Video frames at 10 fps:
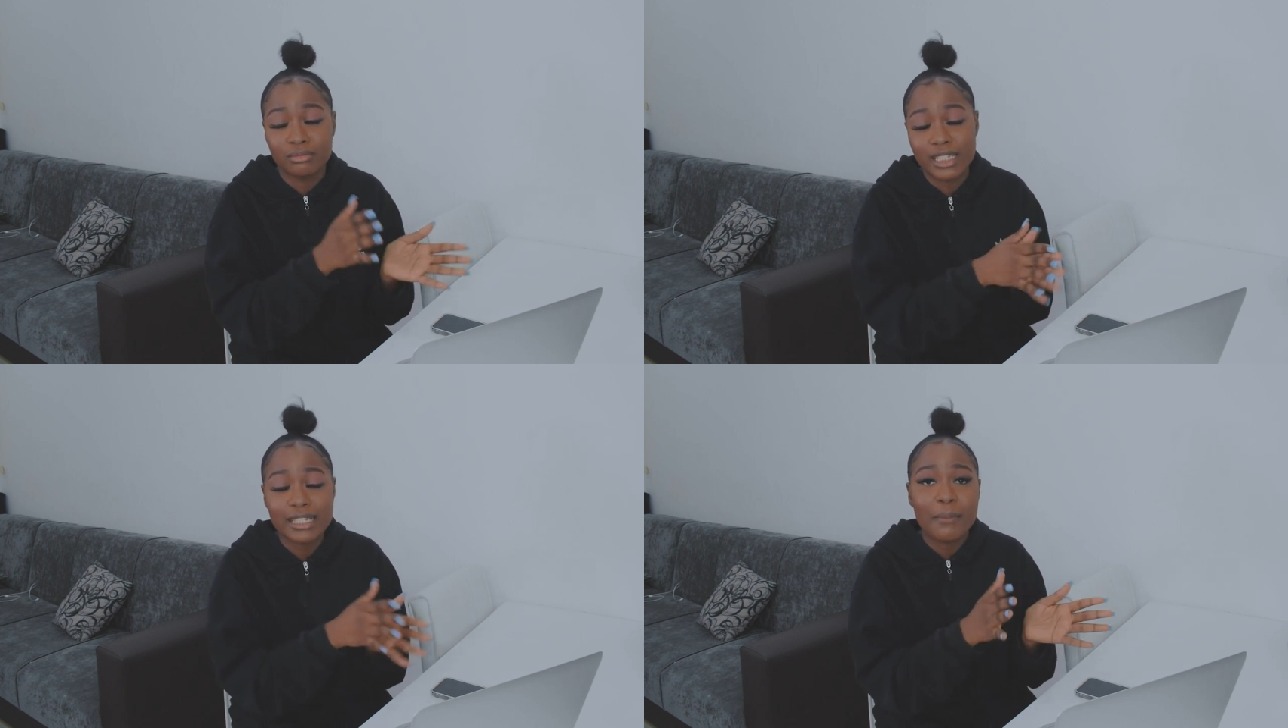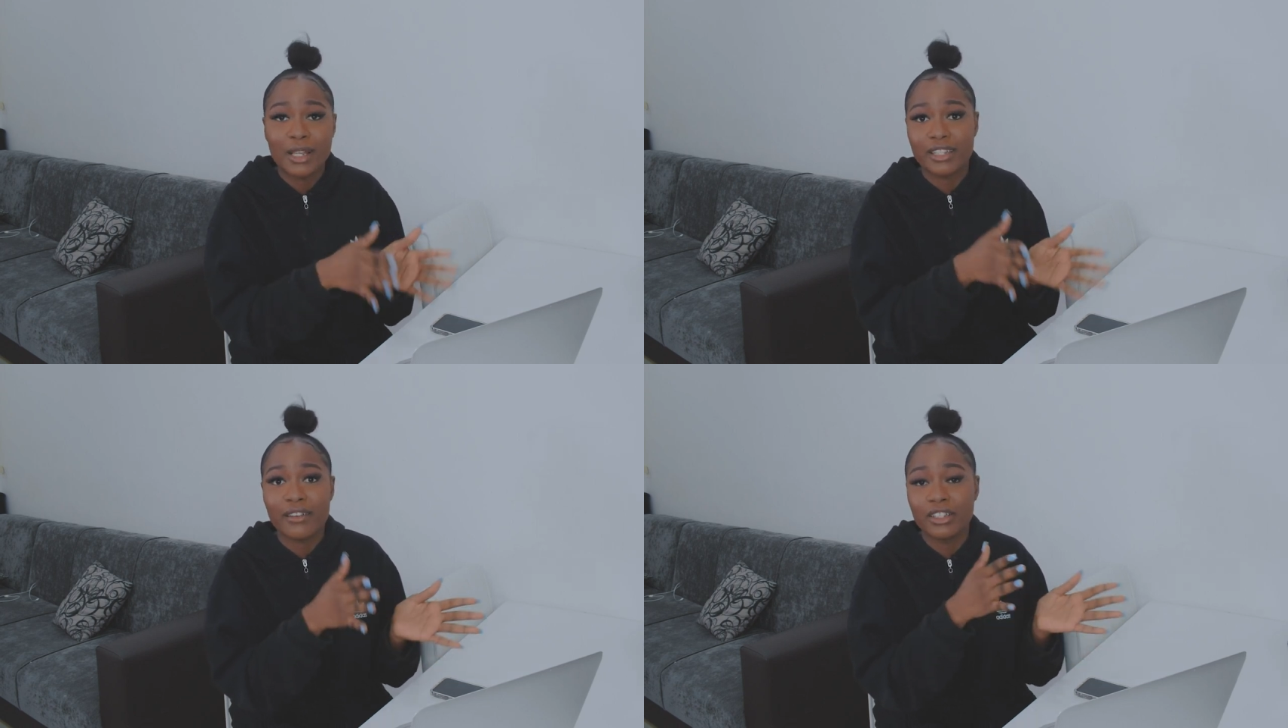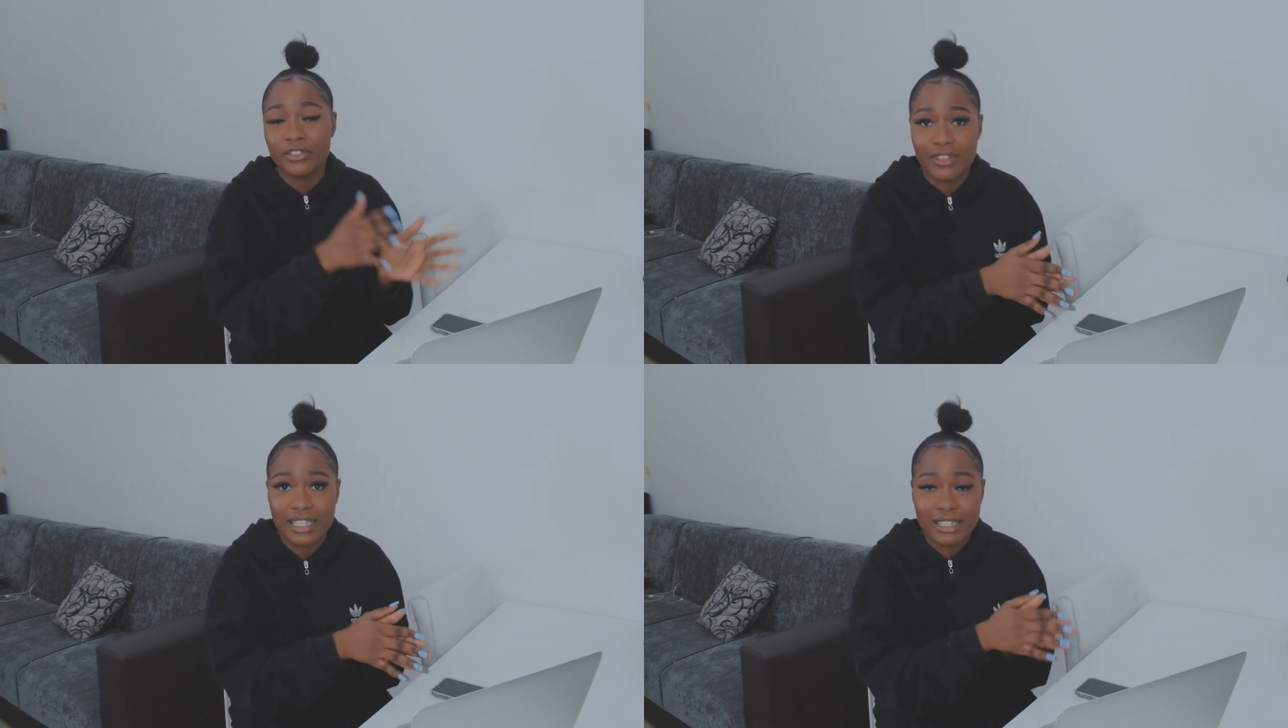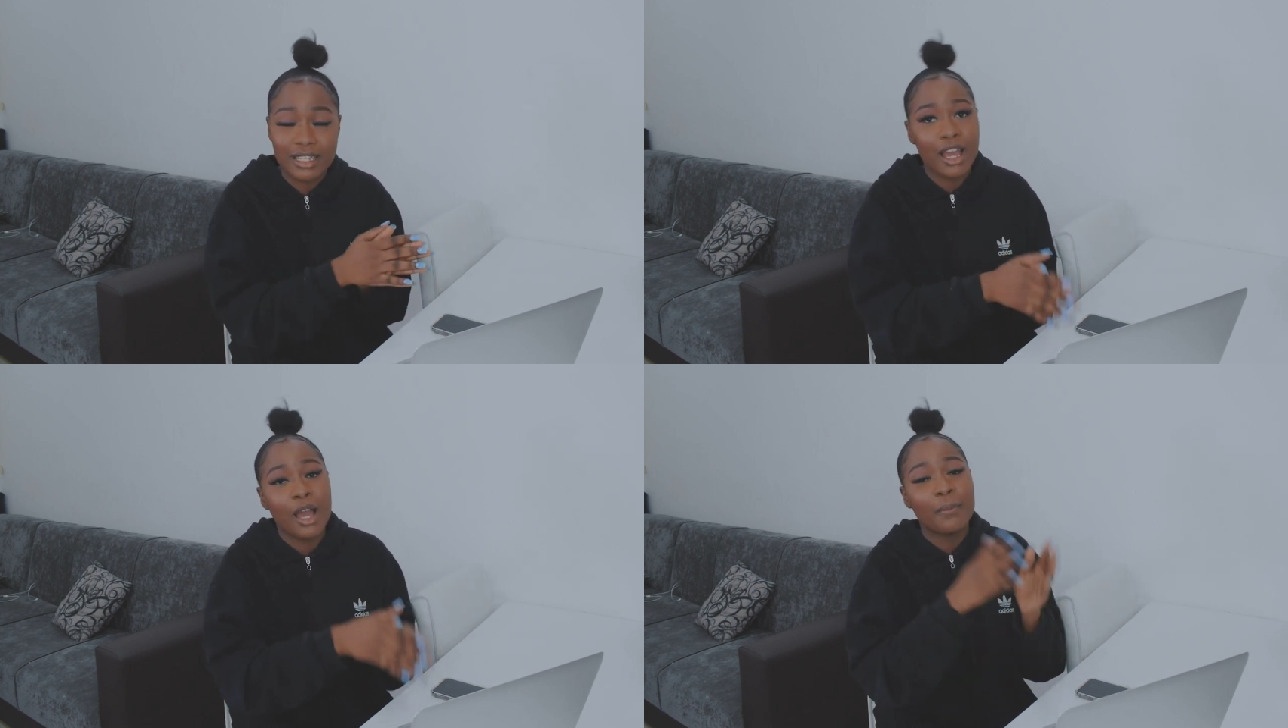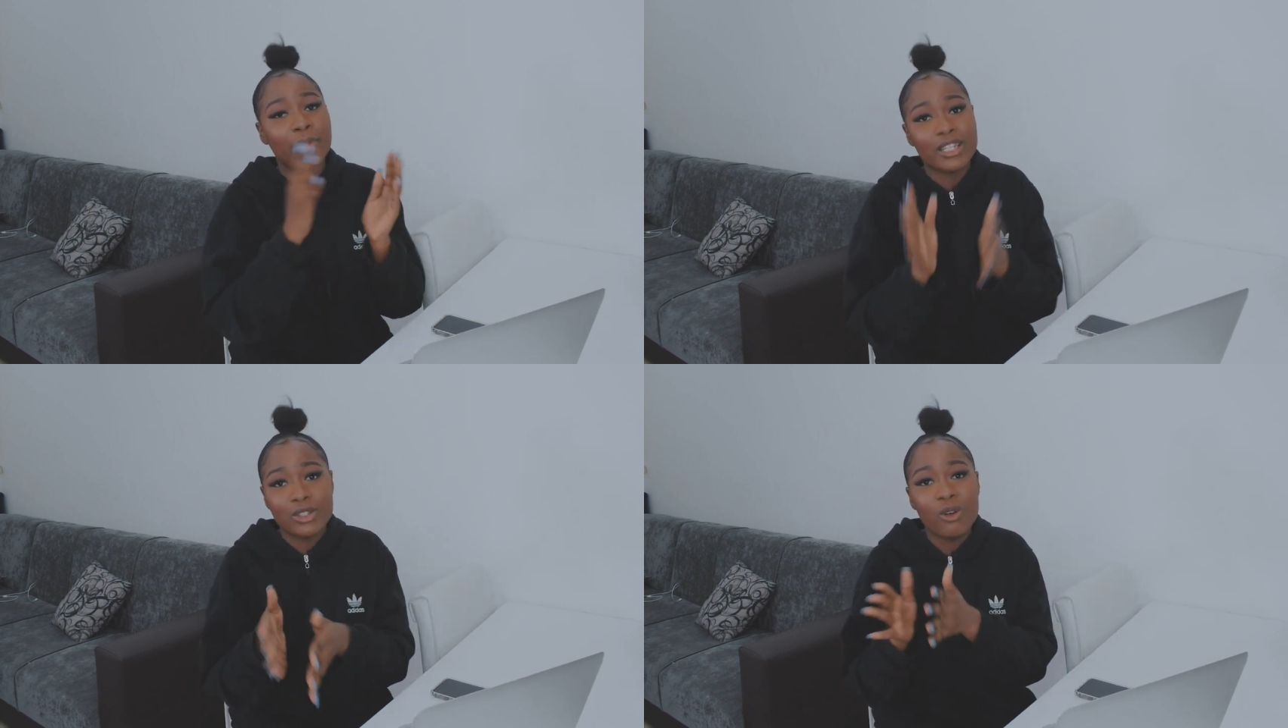Istanbul University,
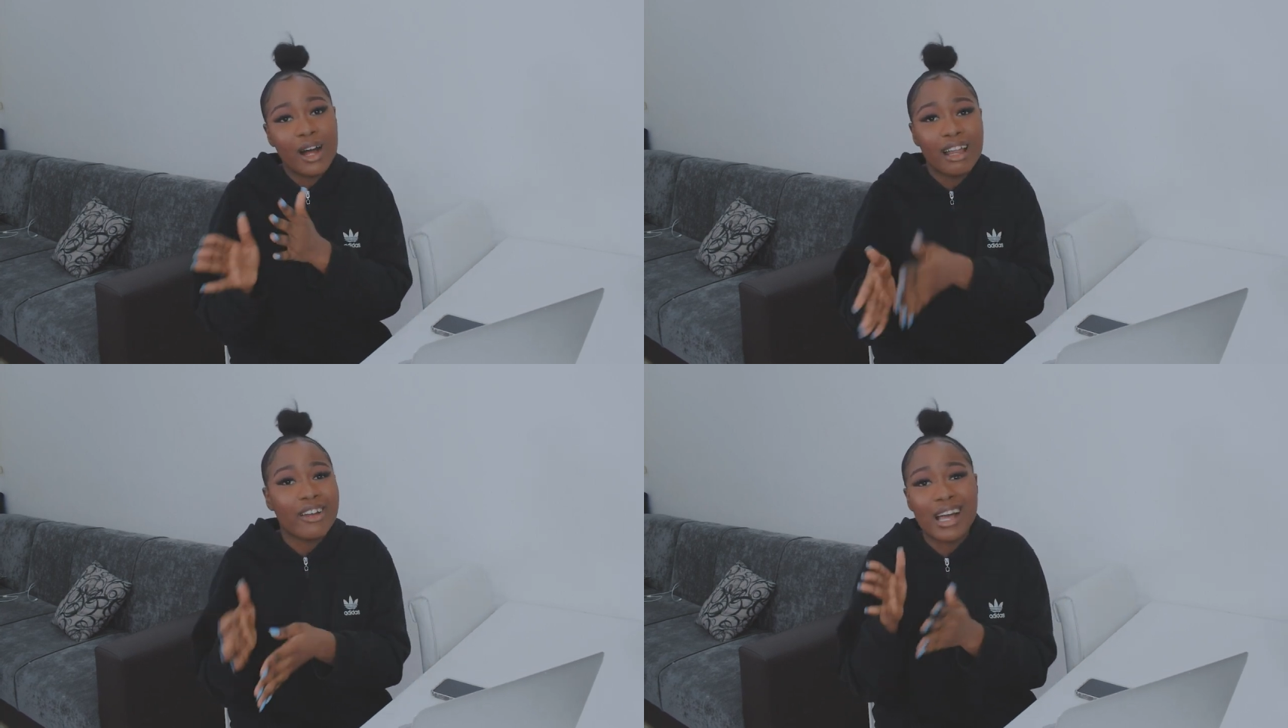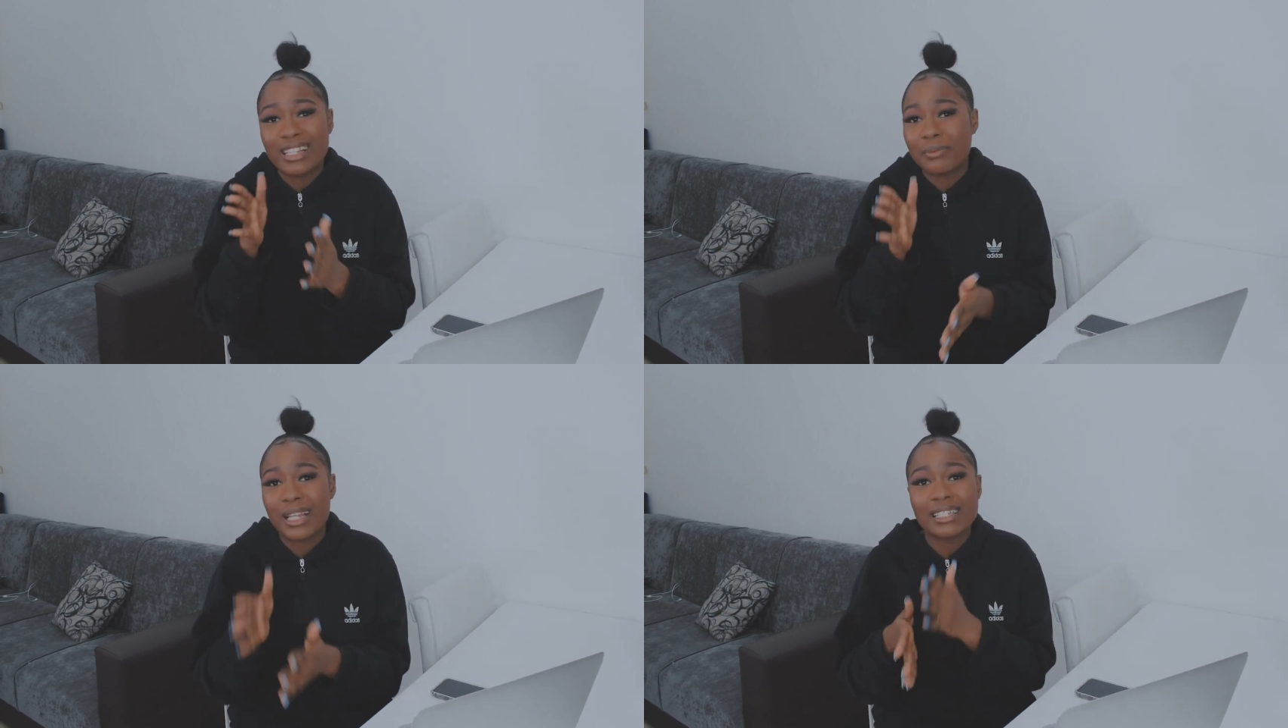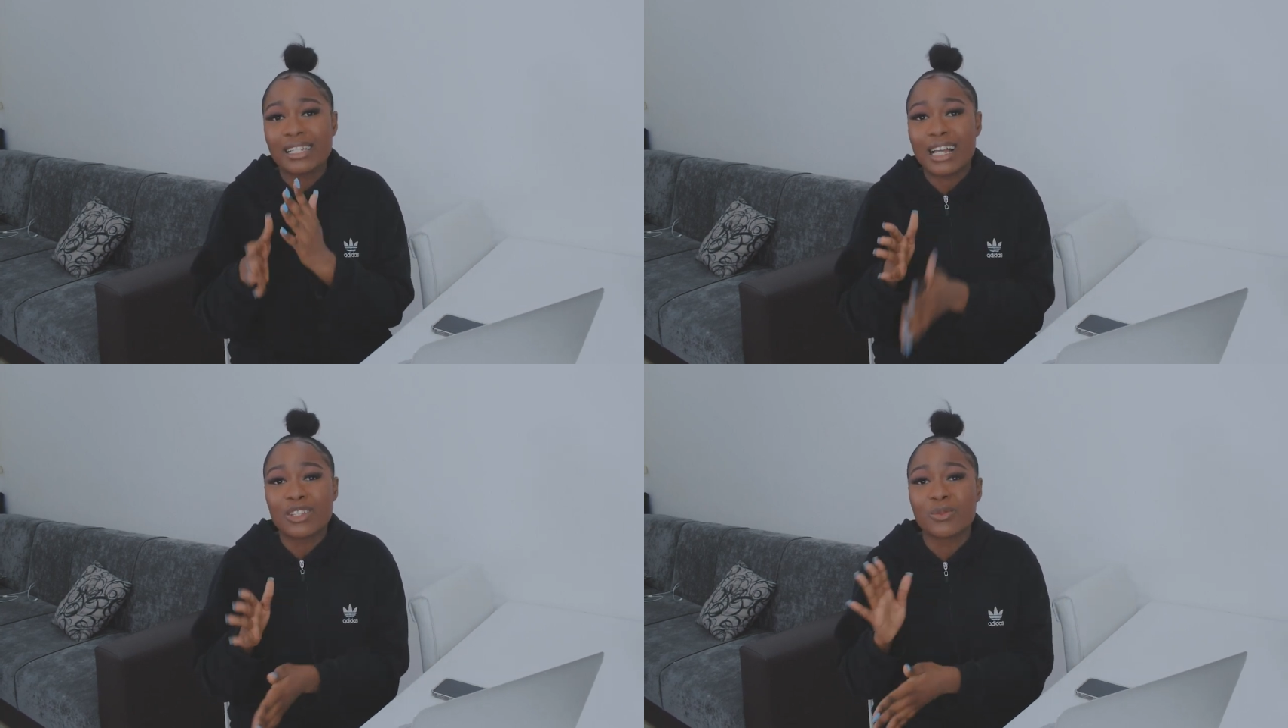please don't allow your acceptance letter